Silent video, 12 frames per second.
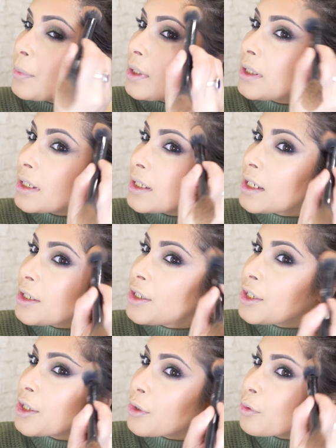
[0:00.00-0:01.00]
build it
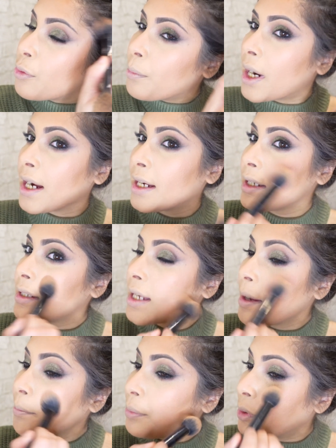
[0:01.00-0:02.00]
into my
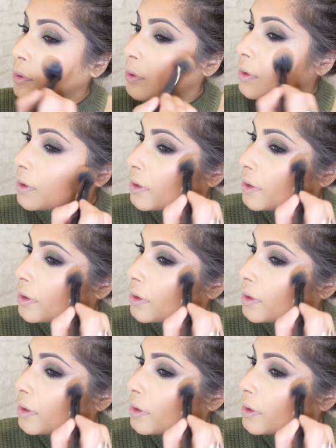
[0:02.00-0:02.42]
temple.